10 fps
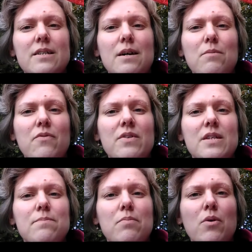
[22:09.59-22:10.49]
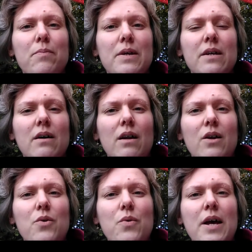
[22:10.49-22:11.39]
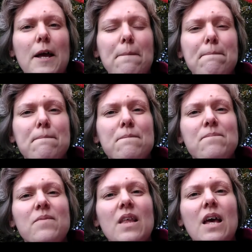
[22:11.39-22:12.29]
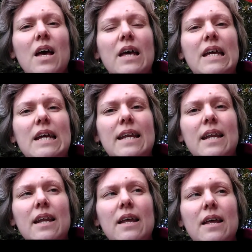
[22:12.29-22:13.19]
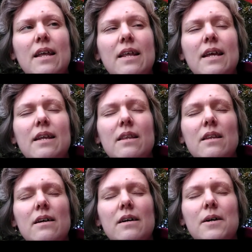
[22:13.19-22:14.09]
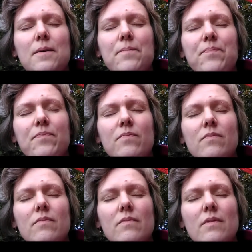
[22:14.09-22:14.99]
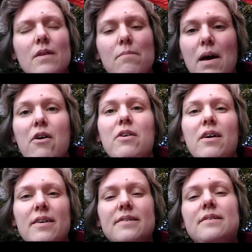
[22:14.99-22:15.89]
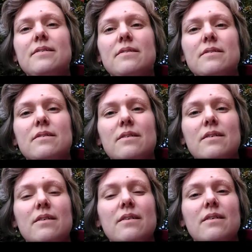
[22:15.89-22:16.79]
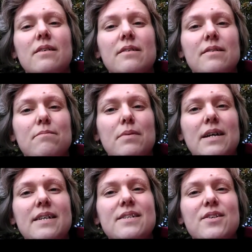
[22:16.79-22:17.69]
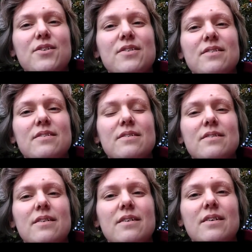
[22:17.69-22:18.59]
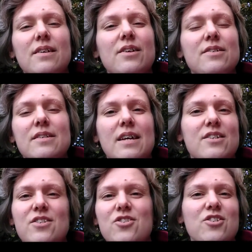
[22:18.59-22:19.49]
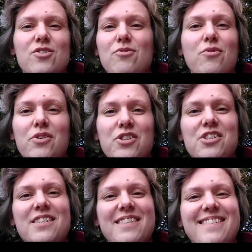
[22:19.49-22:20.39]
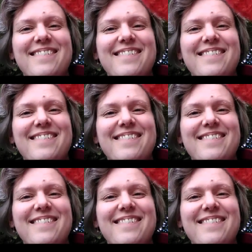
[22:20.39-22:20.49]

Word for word: some of this poppy colorway in in the paradise base because because that's just gorgeous